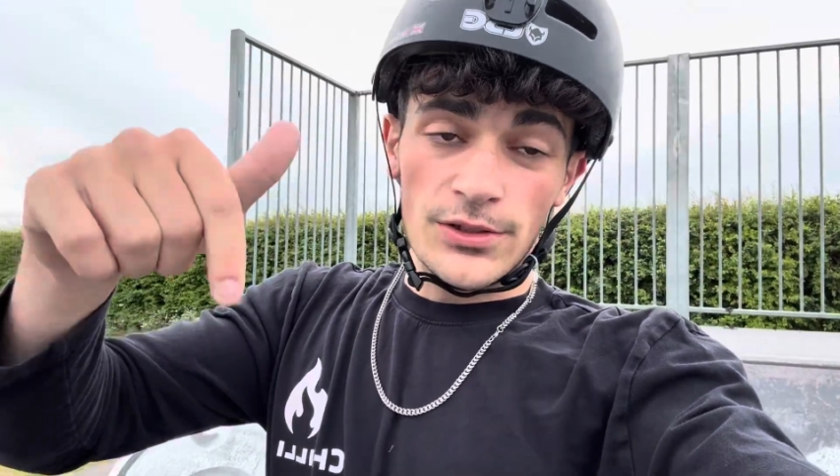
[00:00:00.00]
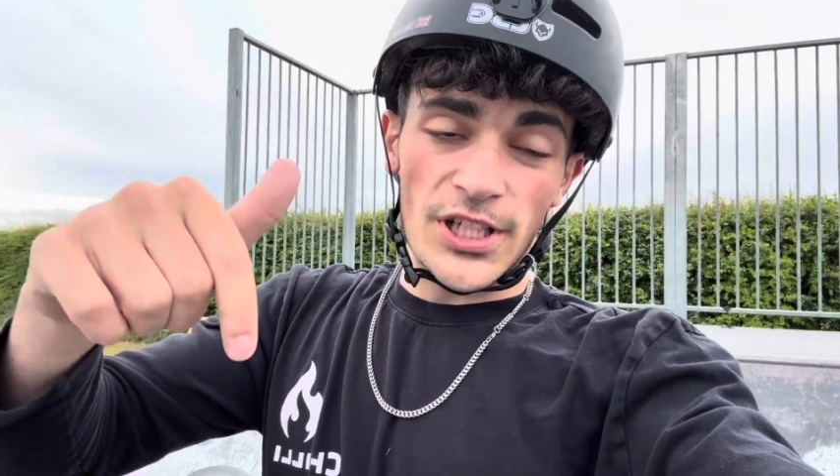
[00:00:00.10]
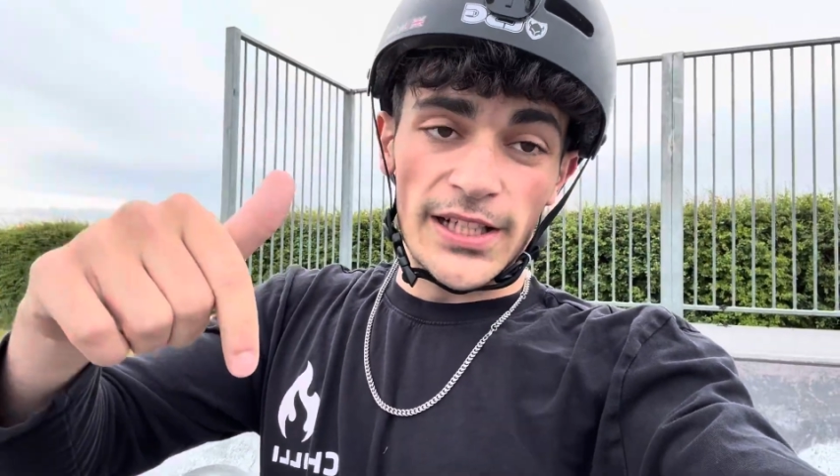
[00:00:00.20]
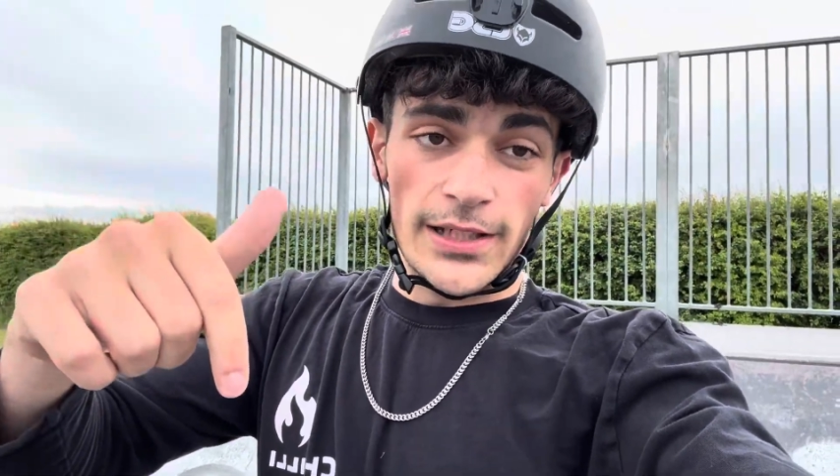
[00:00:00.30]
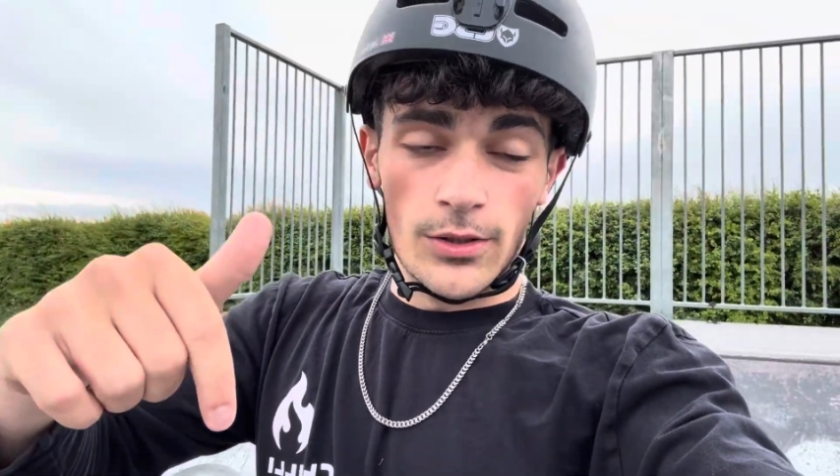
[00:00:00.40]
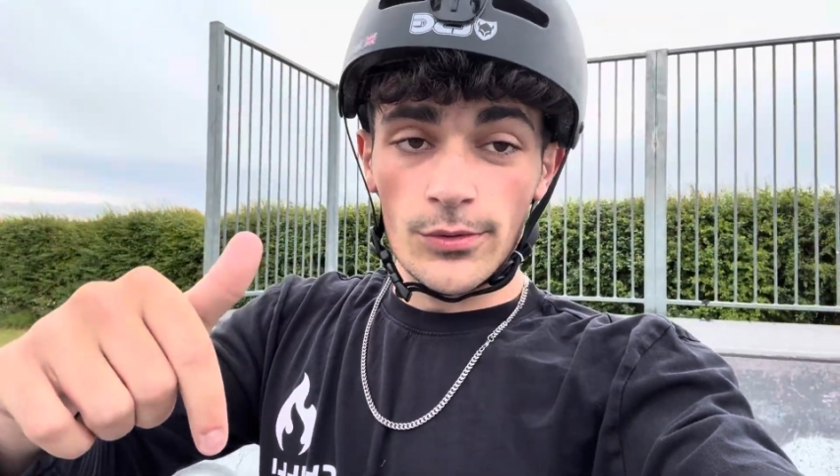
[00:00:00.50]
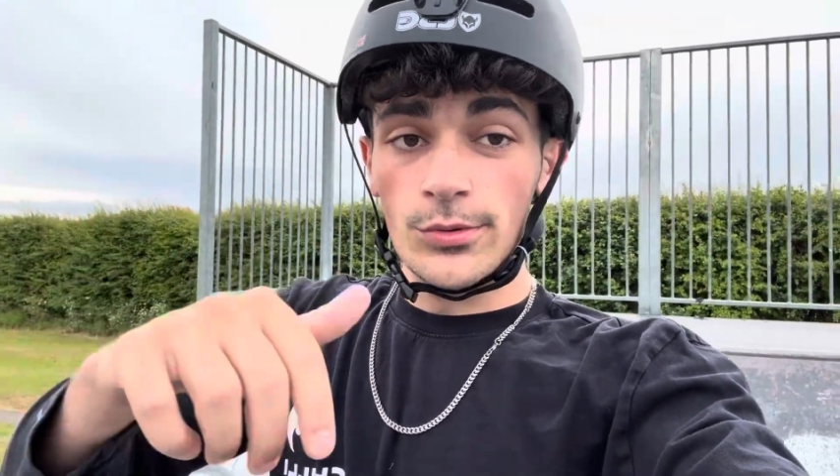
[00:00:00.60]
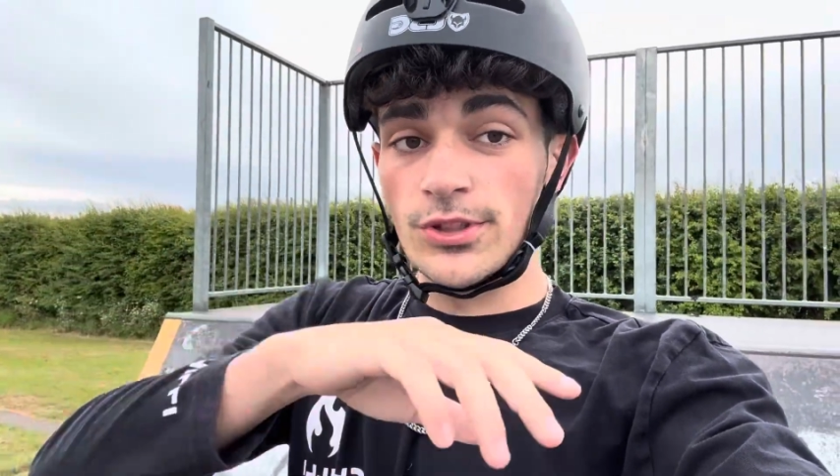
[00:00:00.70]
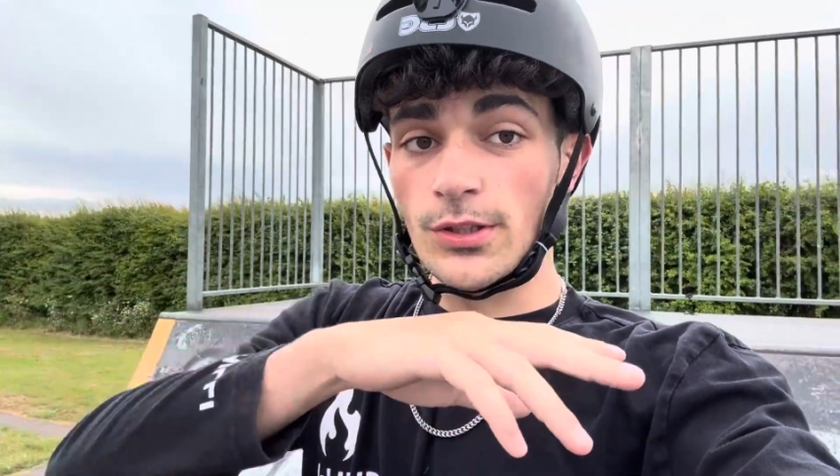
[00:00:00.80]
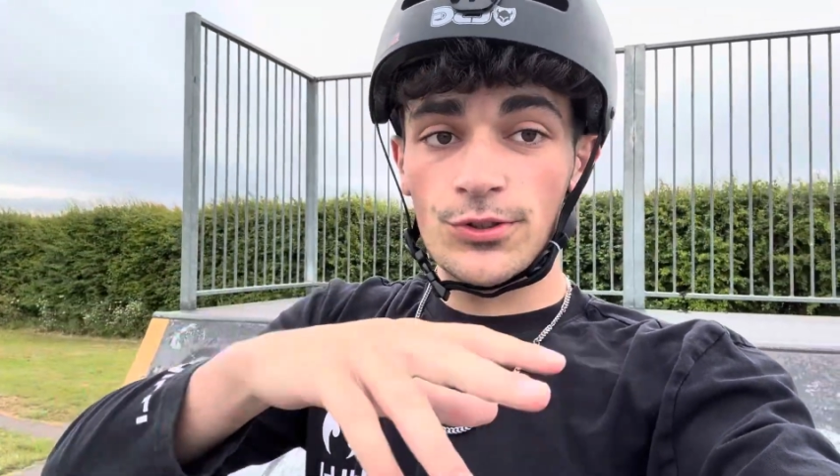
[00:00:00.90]
Chili on
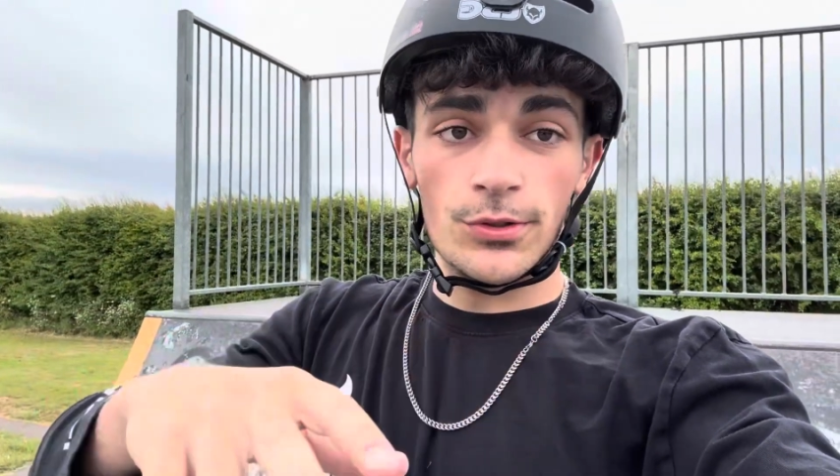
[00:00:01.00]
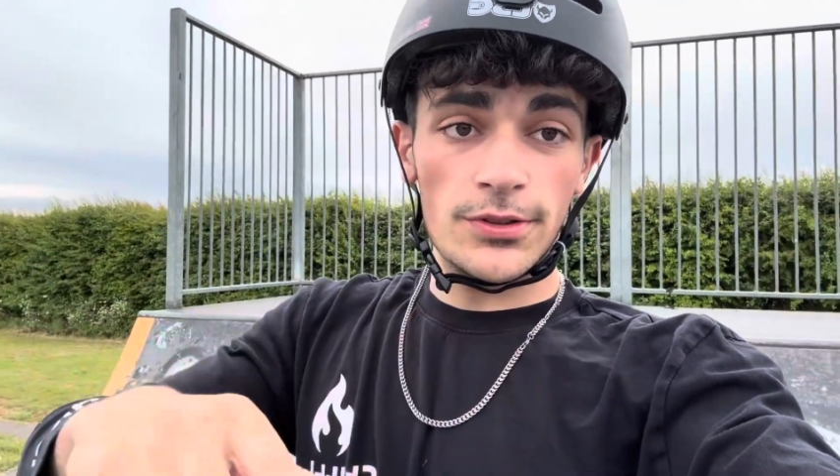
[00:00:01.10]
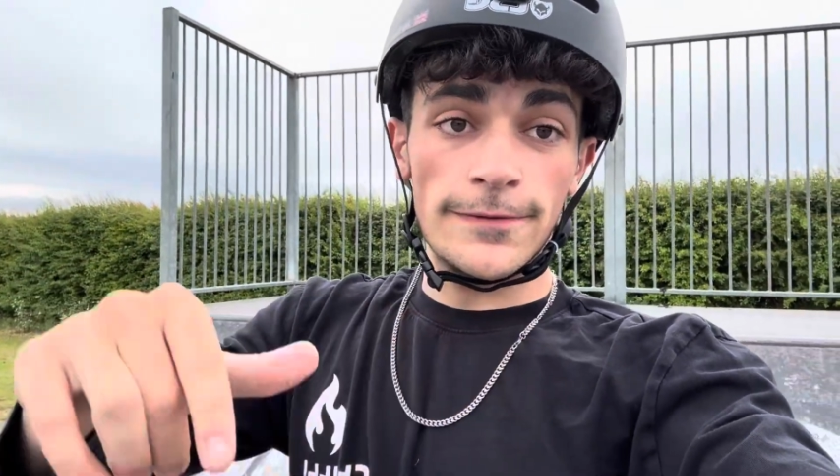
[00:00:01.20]
all socials,